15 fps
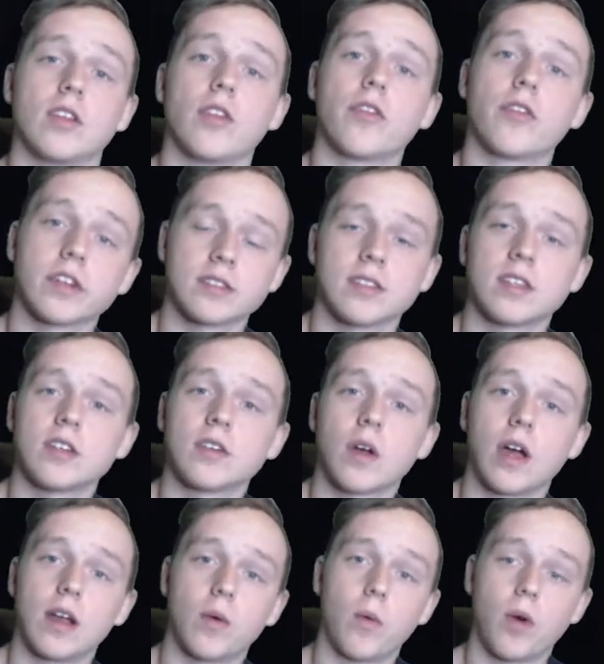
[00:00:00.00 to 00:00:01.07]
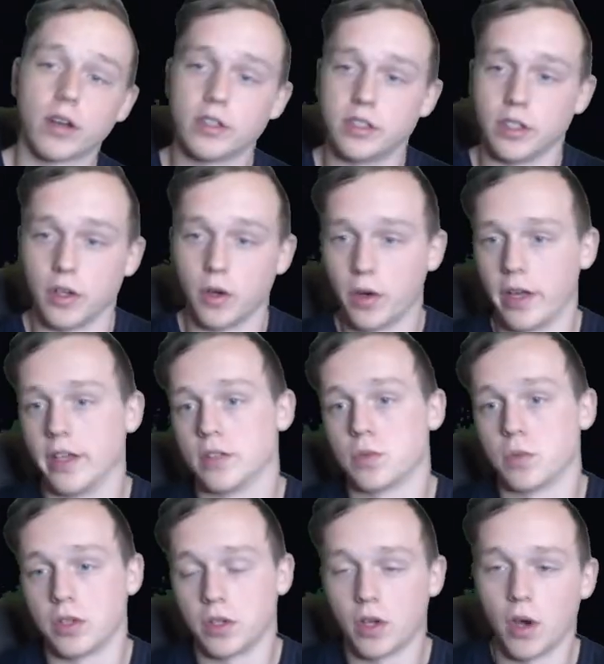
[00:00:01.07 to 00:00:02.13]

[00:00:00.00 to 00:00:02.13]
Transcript: first thing you're going to want to do is when you